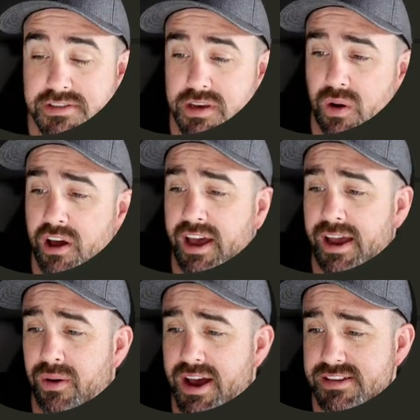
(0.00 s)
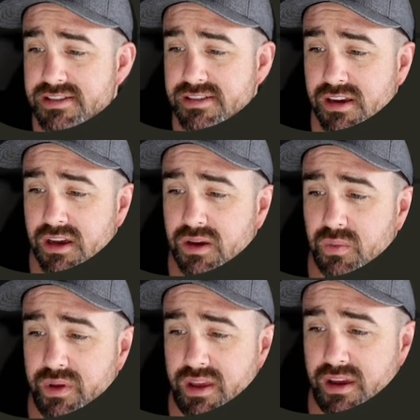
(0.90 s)
so on iOS,
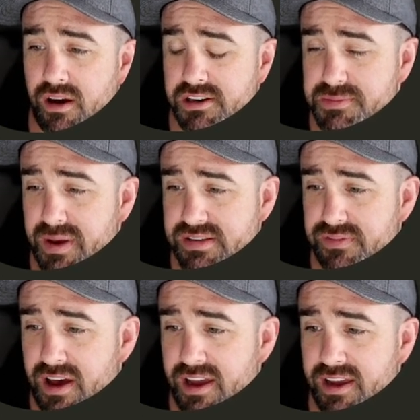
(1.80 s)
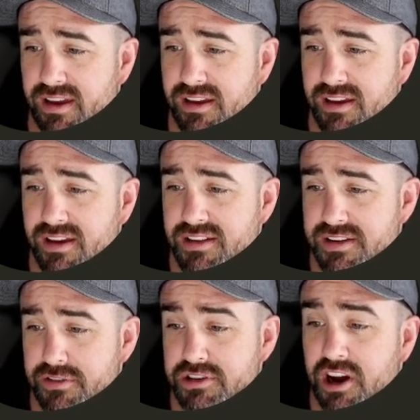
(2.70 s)
we are specifying
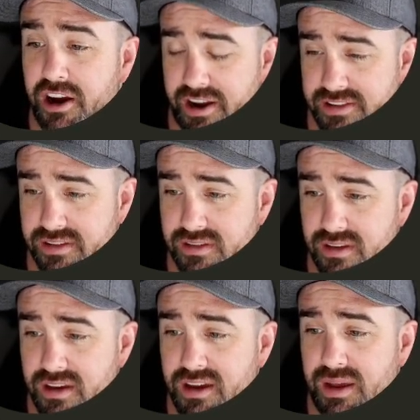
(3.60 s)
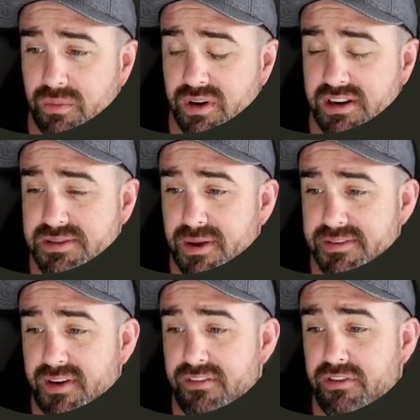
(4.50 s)
different targets and we're going to
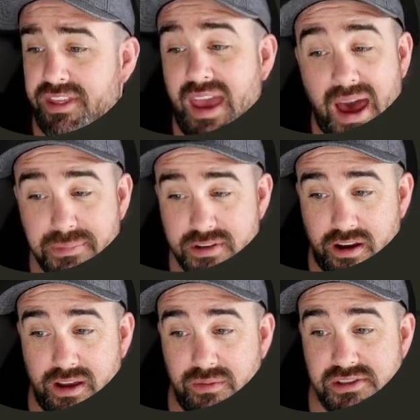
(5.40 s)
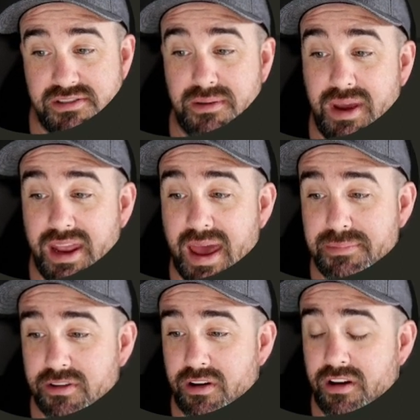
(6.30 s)
specify for the app target, which is the main app
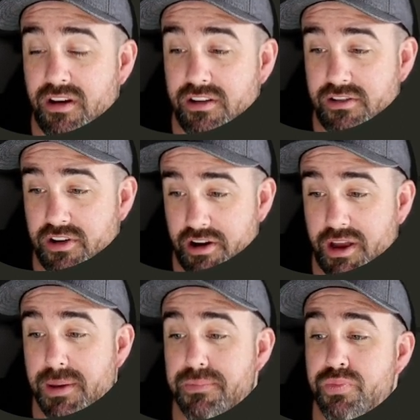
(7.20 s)
tar target,